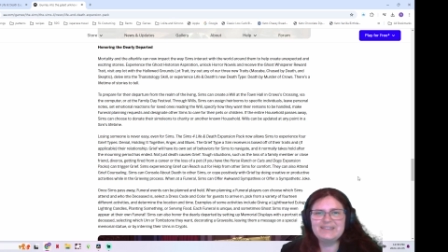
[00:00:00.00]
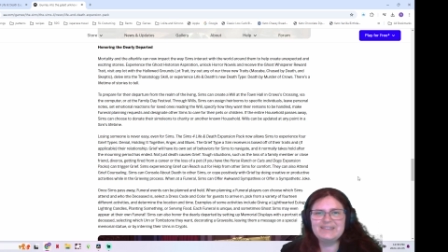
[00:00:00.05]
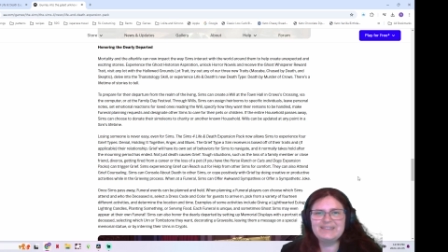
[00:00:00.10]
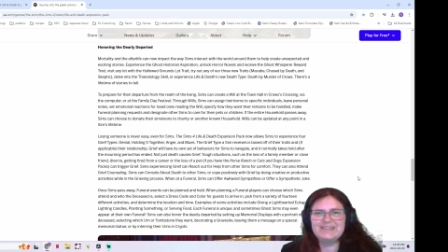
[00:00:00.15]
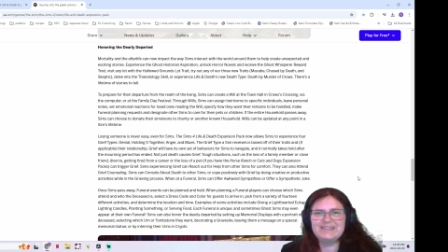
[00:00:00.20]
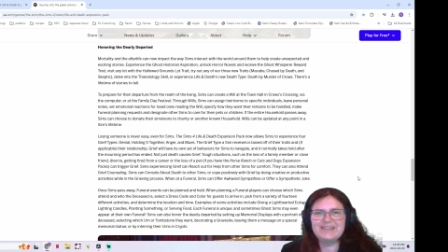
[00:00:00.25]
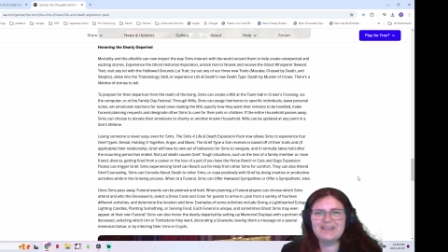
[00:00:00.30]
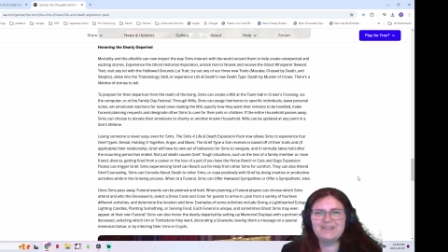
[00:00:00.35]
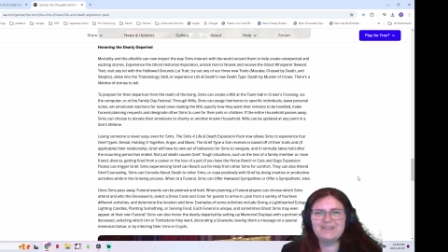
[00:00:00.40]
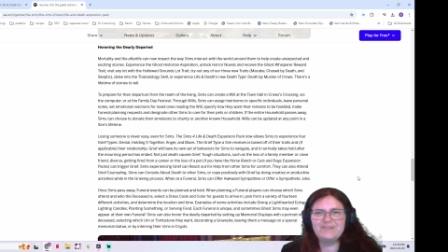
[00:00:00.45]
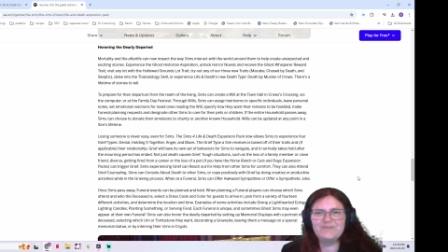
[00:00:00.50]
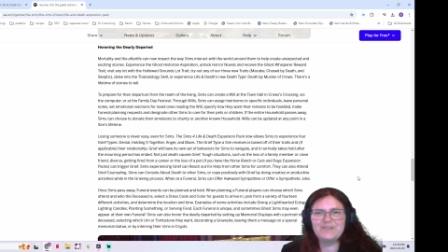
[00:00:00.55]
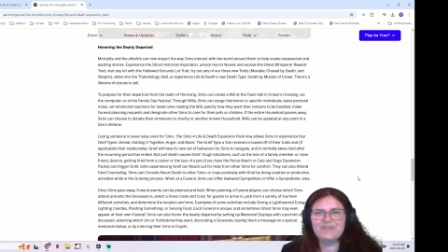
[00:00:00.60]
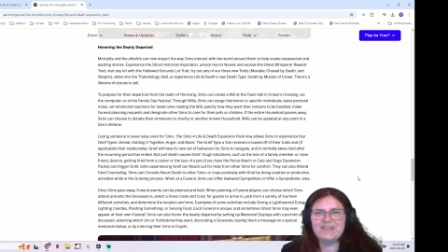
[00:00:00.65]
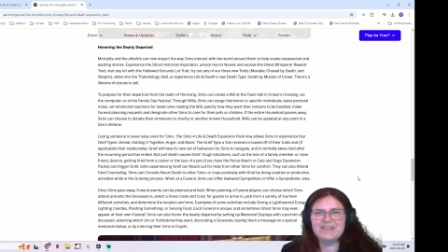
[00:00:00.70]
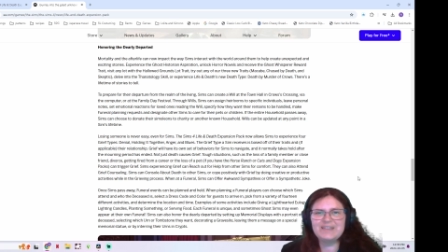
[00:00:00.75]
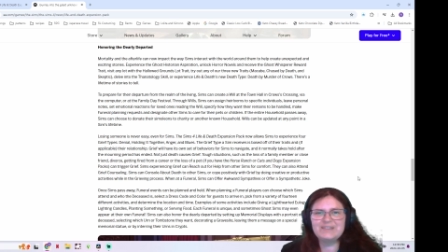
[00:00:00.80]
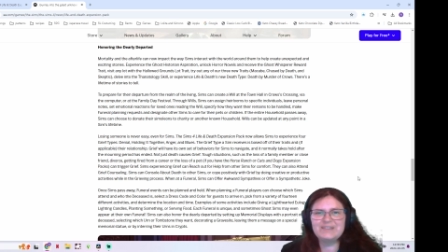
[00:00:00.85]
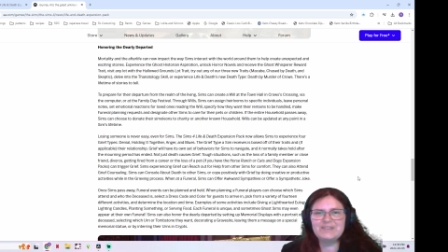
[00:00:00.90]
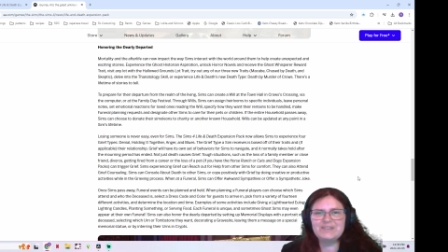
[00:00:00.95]
Delve
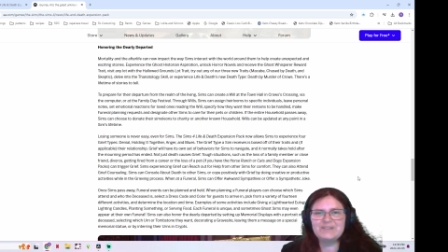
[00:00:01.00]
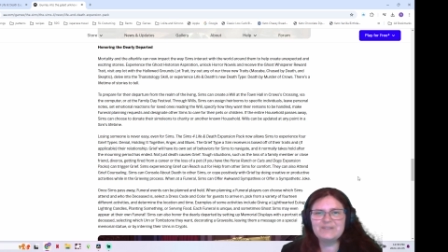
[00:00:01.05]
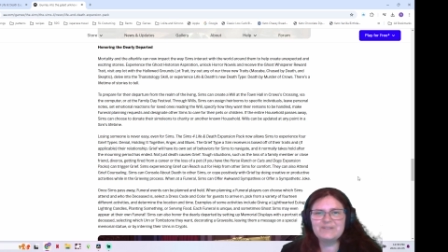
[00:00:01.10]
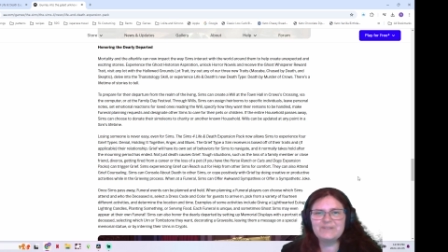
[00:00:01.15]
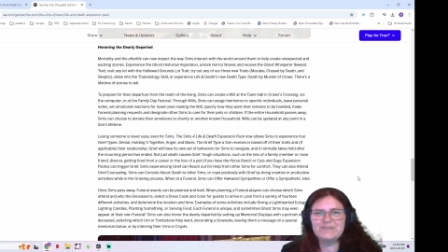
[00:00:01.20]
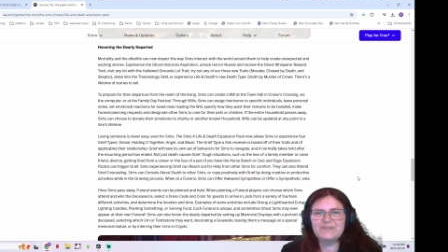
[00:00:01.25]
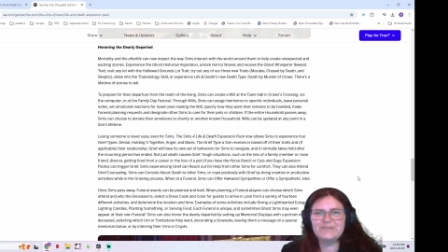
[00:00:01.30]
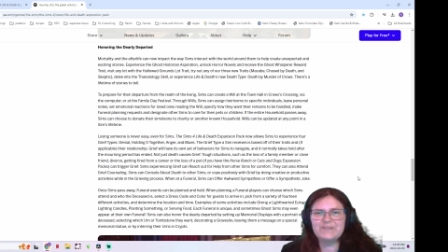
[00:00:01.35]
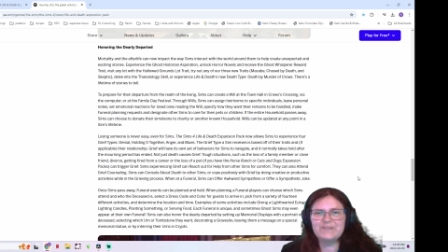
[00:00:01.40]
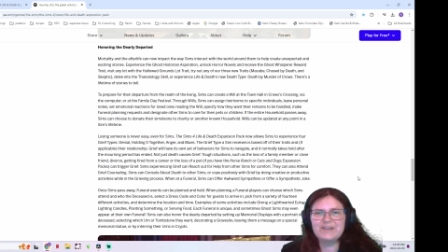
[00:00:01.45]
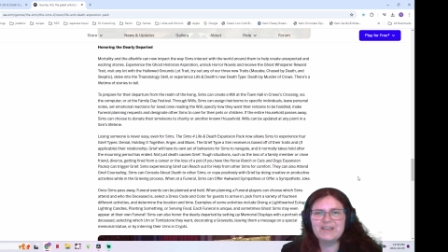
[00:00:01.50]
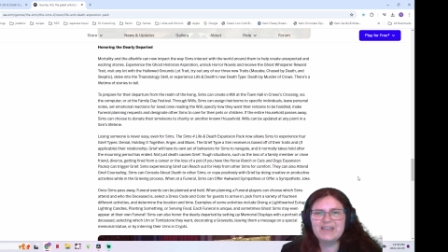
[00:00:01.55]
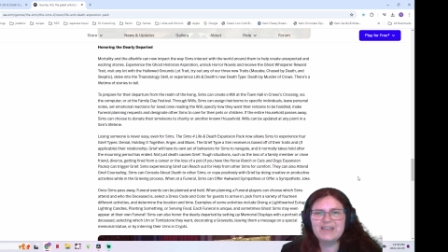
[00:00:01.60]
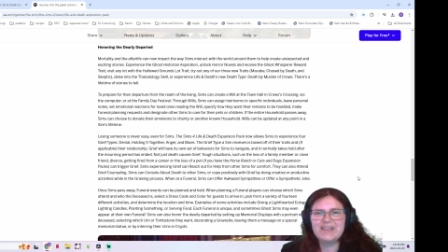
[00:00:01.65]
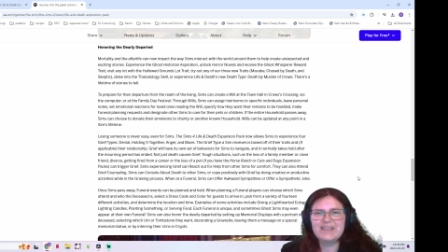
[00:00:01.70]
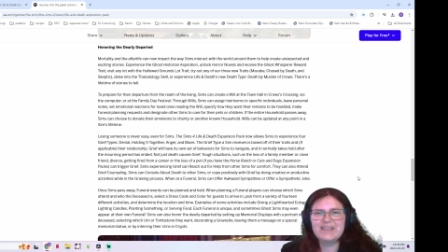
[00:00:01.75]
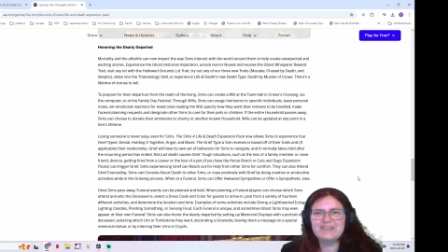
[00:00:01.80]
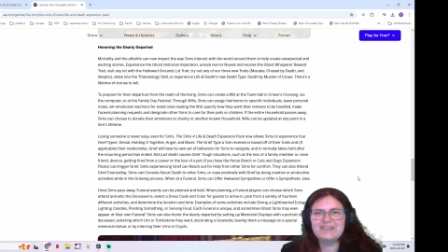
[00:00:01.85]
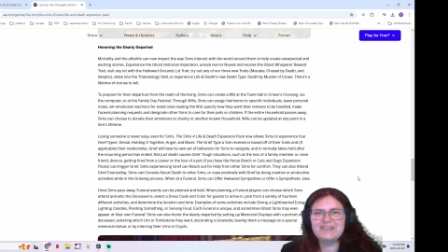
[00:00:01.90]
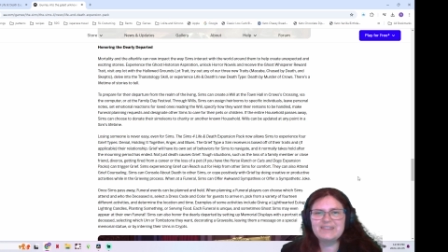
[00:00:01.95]
into
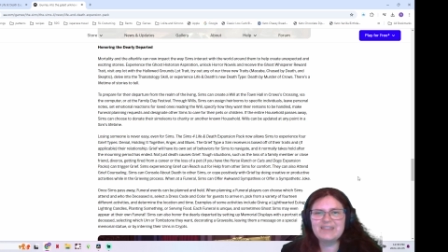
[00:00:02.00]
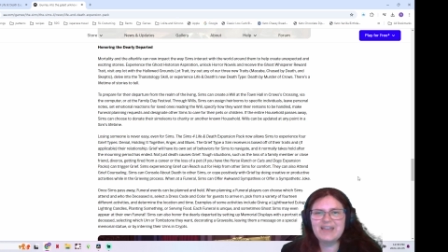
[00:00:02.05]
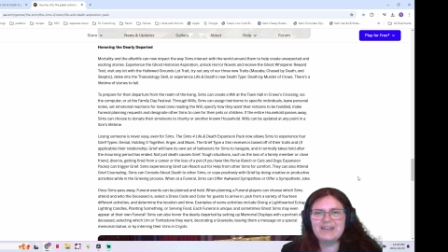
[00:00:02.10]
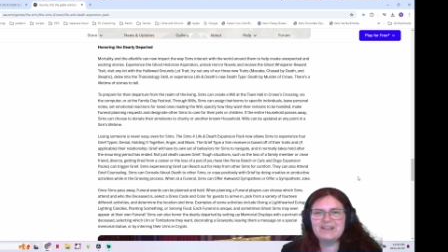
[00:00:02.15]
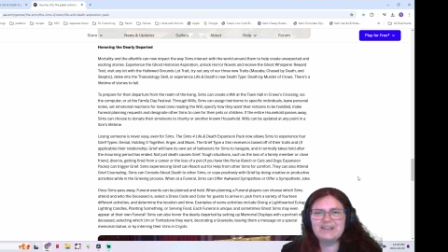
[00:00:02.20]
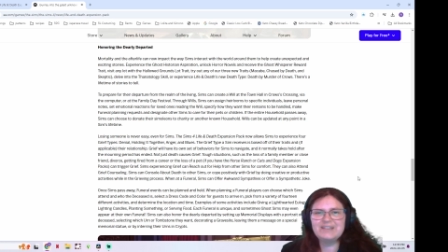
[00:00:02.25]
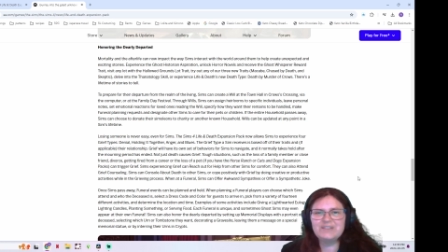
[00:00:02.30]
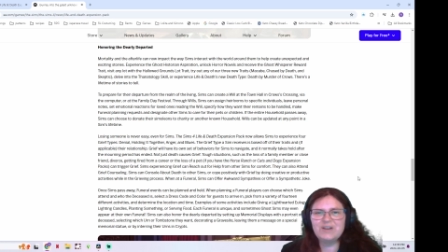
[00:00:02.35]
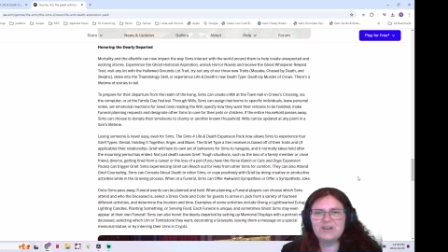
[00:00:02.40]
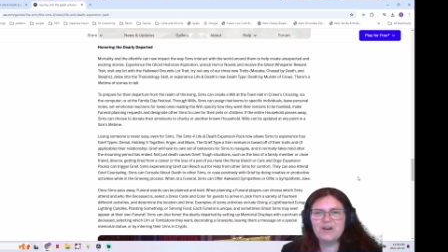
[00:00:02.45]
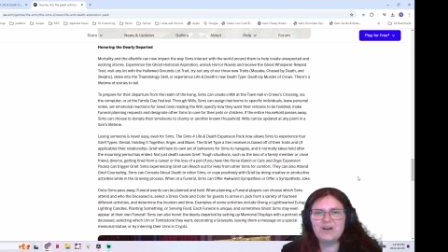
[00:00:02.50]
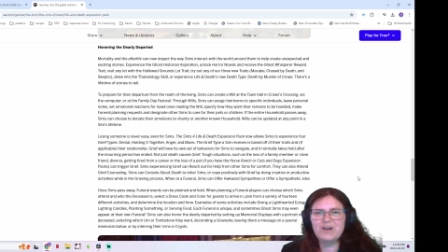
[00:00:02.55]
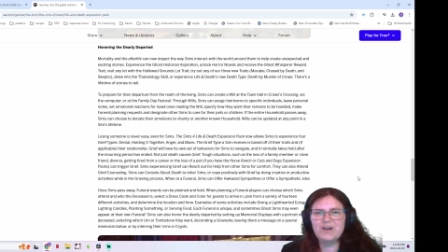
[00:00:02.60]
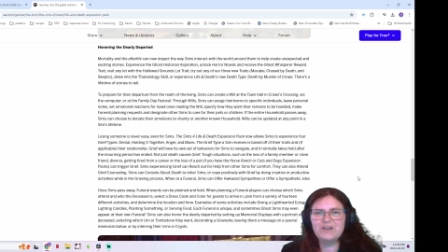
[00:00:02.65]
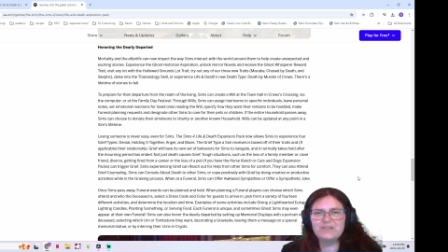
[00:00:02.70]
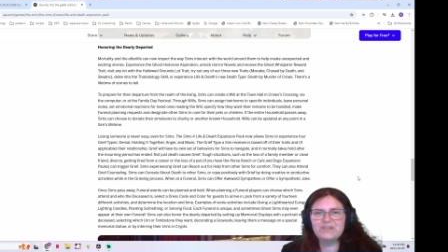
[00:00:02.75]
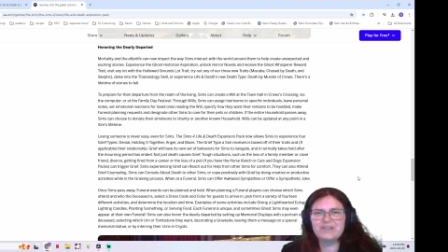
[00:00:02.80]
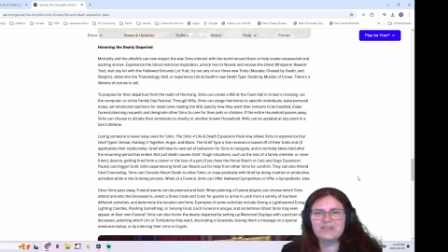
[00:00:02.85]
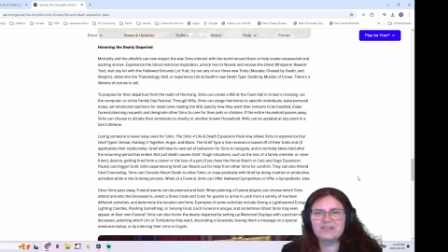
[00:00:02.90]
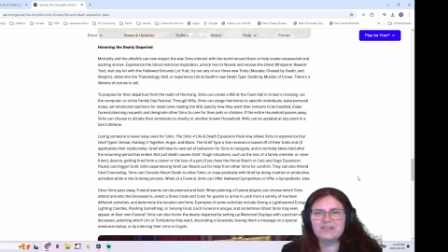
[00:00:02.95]

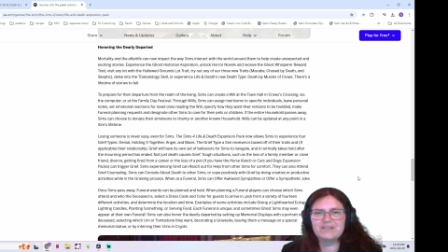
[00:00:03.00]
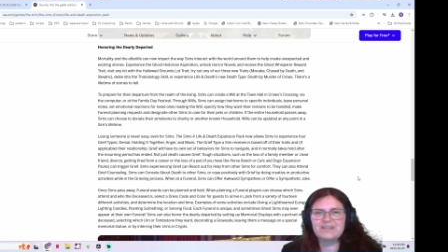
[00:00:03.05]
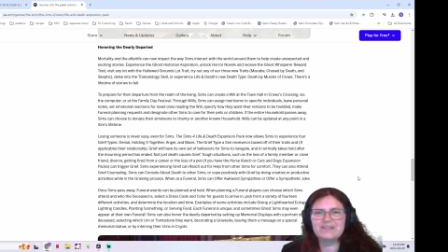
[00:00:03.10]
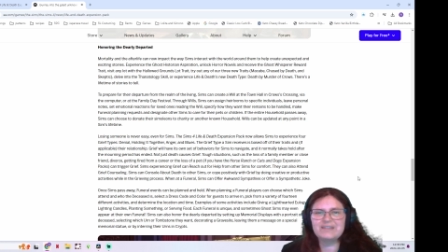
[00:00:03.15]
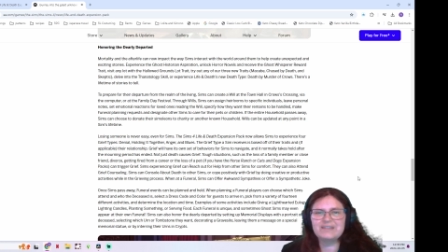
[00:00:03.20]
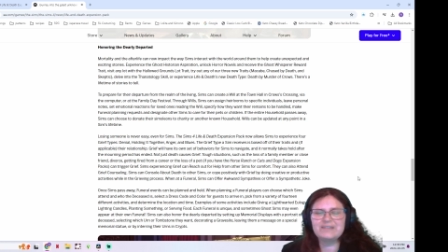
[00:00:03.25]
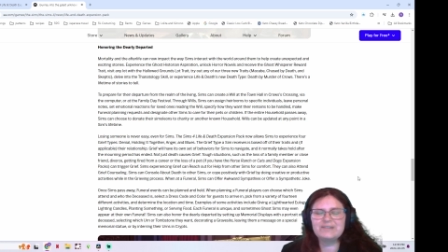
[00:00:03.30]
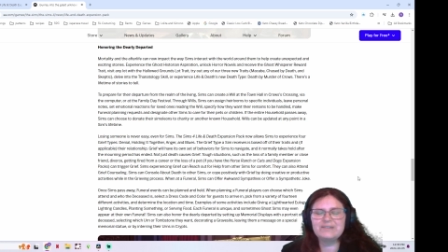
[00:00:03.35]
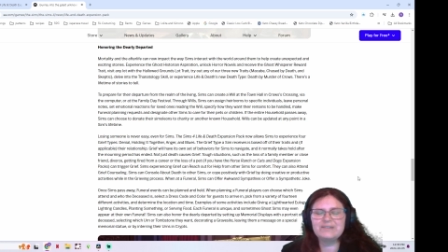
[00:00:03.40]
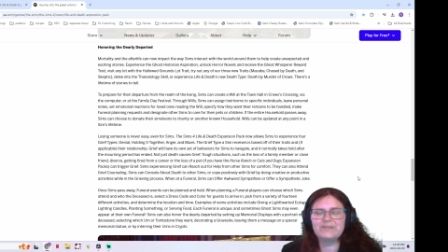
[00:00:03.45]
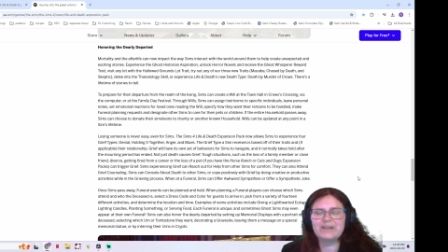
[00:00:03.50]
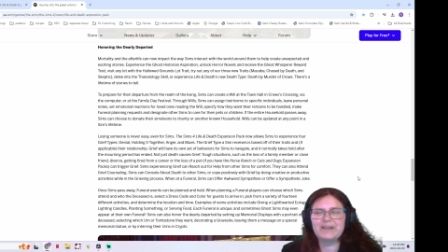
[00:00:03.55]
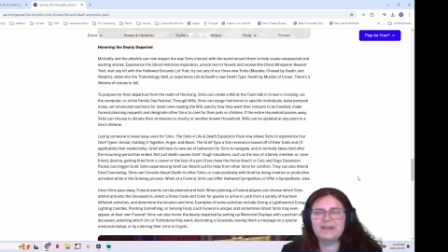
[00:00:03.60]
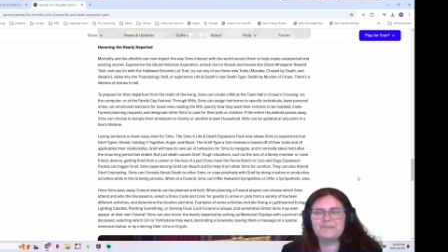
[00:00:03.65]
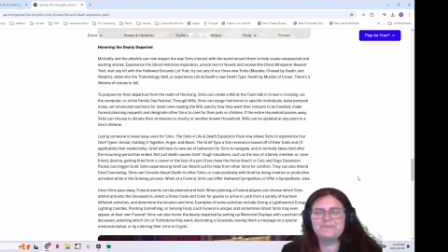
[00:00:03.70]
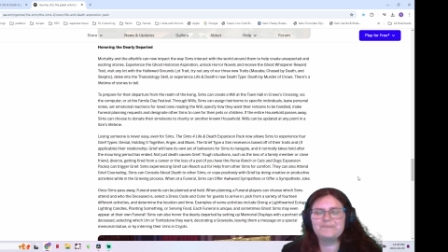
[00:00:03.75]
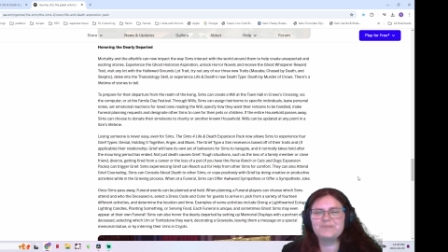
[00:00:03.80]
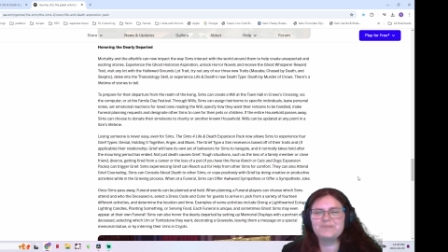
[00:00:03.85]
Thanato- the Okay.